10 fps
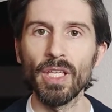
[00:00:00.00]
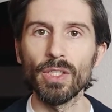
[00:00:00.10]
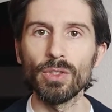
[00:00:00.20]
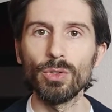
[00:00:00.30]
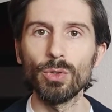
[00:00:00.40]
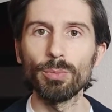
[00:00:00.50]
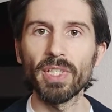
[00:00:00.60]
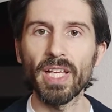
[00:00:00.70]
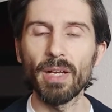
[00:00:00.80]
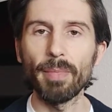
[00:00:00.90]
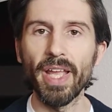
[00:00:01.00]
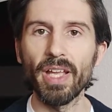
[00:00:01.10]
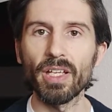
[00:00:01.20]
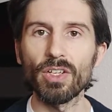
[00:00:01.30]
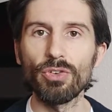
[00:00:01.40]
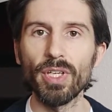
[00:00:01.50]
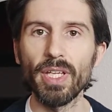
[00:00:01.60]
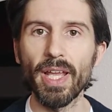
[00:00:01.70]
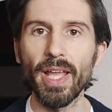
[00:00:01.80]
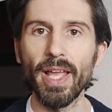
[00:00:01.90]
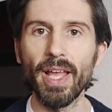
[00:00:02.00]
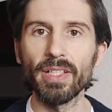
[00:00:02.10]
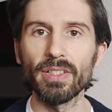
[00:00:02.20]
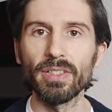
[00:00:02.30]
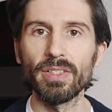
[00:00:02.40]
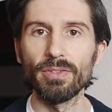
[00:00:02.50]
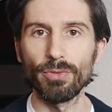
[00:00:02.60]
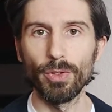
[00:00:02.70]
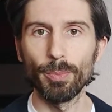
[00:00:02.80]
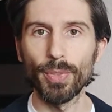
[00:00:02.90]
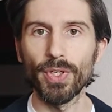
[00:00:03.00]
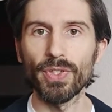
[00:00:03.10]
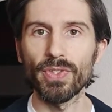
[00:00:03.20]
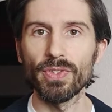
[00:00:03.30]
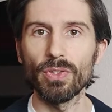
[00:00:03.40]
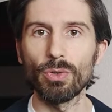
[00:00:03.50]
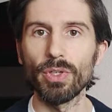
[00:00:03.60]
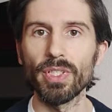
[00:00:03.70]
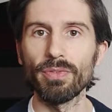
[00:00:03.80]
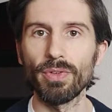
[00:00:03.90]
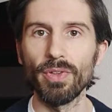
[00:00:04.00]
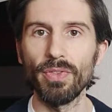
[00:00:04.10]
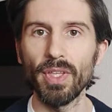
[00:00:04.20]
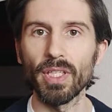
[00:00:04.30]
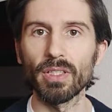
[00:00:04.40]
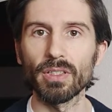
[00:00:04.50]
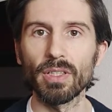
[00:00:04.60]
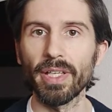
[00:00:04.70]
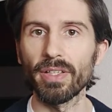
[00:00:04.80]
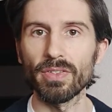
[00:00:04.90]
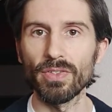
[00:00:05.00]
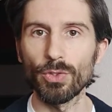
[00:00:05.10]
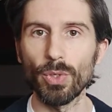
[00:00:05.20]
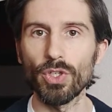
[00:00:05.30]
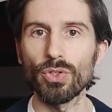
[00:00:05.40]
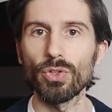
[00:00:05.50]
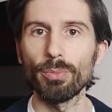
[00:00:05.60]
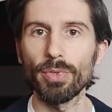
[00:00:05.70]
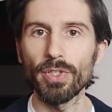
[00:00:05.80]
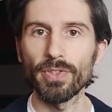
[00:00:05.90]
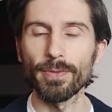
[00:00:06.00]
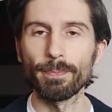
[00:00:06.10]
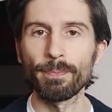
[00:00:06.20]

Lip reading: you become angry at a different person or a different thing, like a situation or a person.